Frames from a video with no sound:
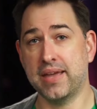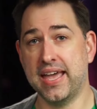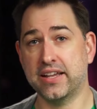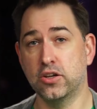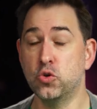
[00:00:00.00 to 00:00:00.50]

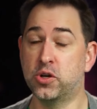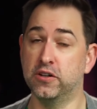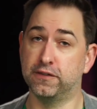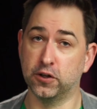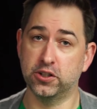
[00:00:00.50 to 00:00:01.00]
back who
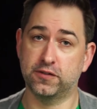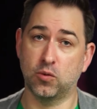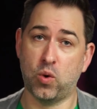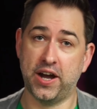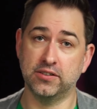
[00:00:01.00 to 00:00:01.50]
converted
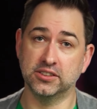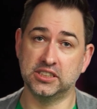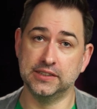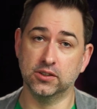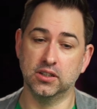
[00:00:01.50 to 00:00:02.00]
from wide
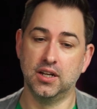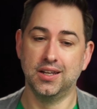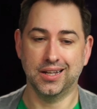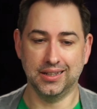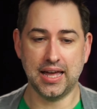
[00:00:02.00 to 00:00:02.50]
receiver,
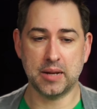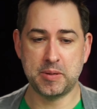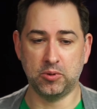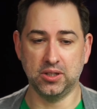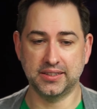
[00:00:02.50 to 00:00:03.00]
a lot of
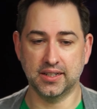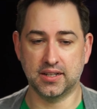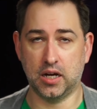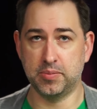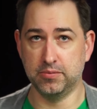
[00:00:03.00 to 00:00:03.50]
people like to
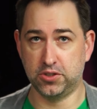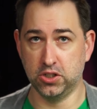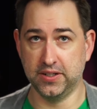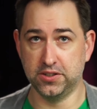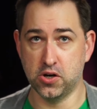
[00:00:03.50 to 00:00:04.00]
comp him
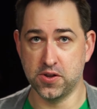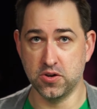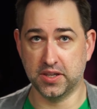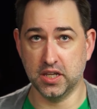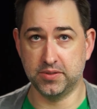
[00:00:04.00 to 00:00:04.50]
to
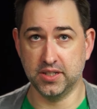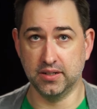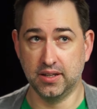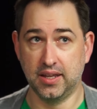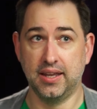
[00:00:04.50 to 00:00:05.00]
Antonio
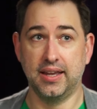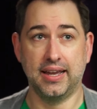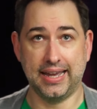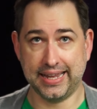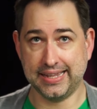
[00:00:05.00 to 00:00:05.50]
Gibson.
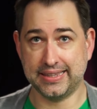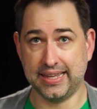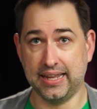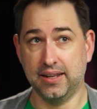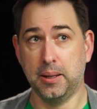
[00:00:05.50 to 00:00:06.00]
I get
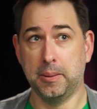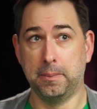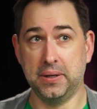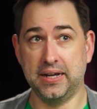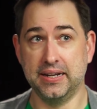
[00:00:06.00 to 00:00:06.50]
that,
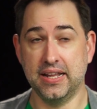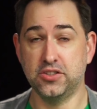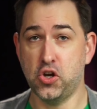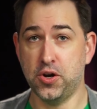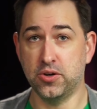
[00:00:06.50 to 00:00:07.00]
but
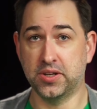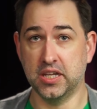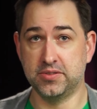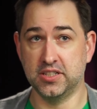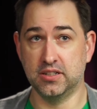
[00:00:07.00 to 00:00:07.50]
Antonio
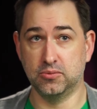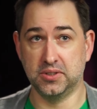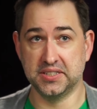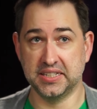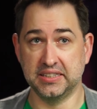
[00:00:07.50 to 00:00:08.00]
Gibson
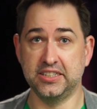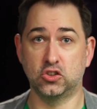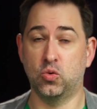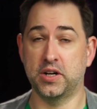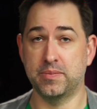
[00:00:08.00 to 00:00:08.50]
was at least
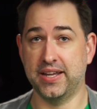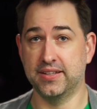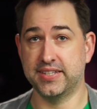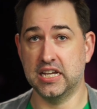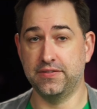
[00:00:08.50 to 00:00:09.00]
20
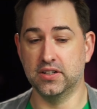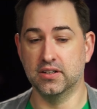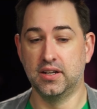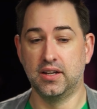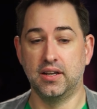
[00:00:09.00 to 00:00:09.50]
pounds heavier.
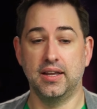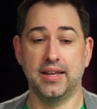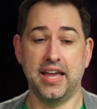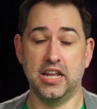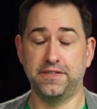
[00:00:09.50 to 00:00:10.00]

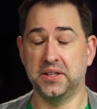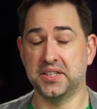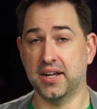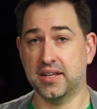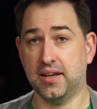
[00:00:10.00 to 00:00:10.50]

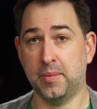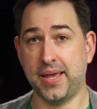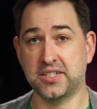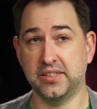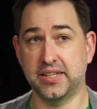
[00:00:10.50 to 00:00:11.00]
NFL.com
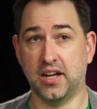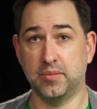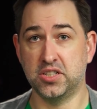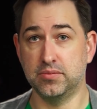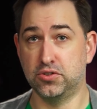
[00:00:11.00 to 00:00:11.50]
actually
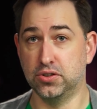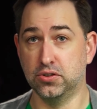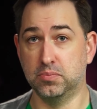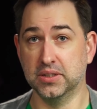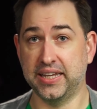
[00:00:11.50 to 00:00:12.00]
comped him
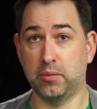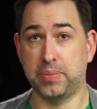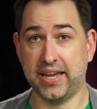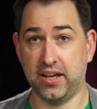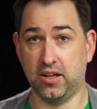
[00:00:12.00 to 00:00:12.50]
to Bilal
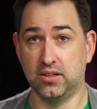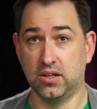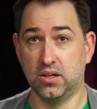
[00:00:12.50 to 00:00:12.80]
Powell,